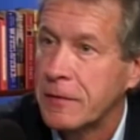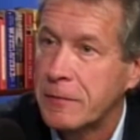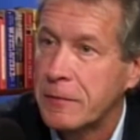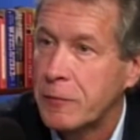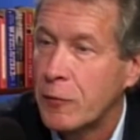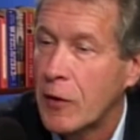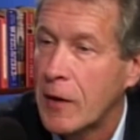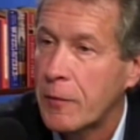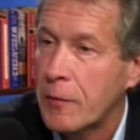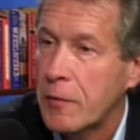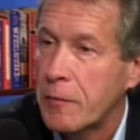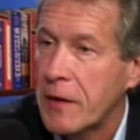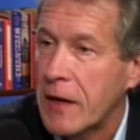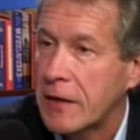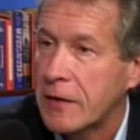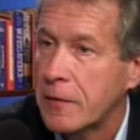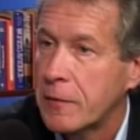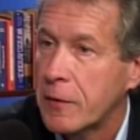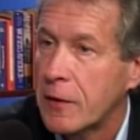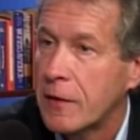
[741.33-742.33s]
Robert
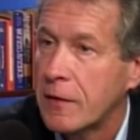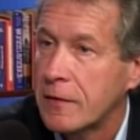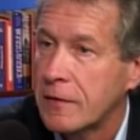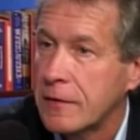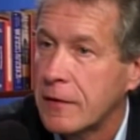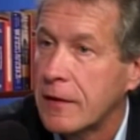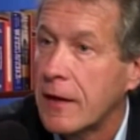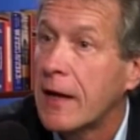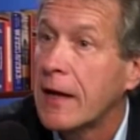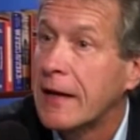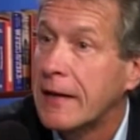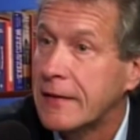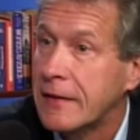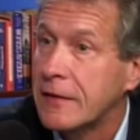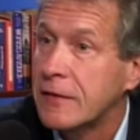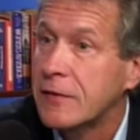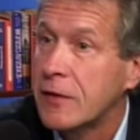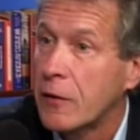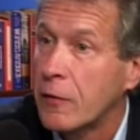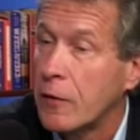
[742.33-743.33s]
McNamara liked
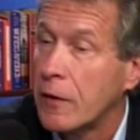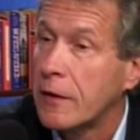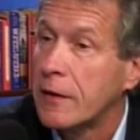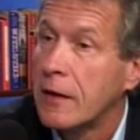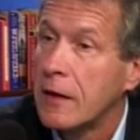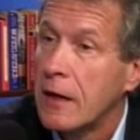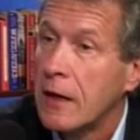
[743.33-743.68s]
and so on.